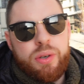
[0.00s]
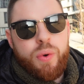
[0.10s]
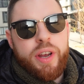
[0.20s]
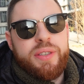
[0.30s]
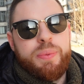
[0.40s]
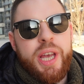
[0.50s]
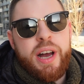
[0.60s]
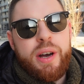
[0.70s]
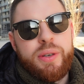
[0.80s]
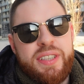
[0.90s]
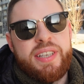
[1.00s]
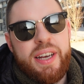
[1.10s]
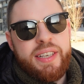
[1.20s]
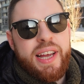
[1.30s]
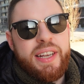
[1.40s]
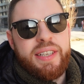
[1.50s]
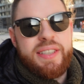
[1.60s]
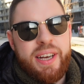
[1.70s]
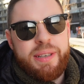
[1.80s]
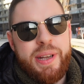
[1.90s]
Alright, we are outside and the
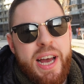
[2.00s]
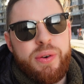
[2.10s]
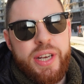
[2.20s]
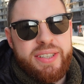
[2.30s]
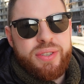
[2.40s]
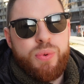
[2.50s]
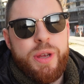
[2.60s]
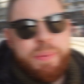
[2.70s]
time now is 3